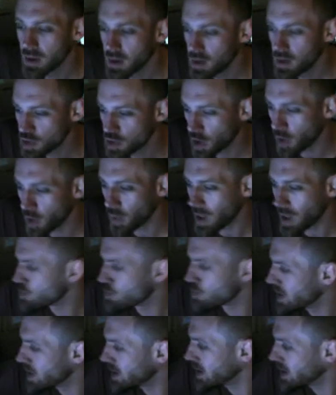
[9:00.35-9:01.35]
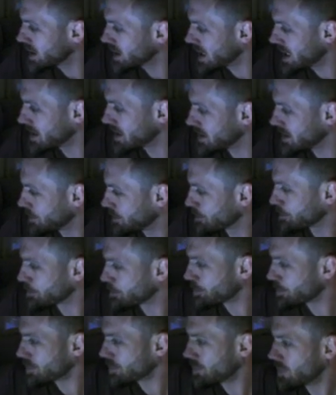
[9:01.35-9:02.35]
So I'm really glad
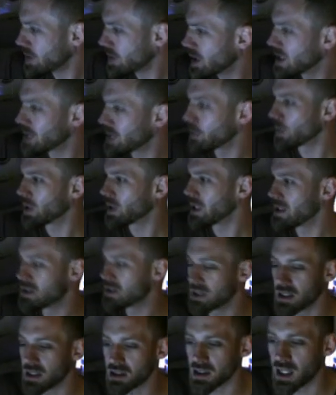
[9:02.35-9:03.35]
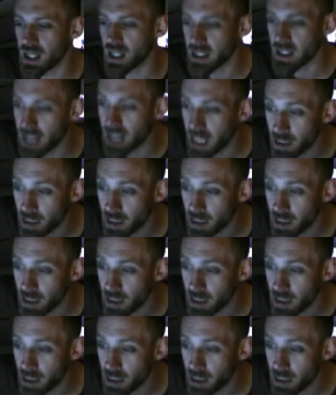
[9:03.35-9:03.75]
that we went into this line. I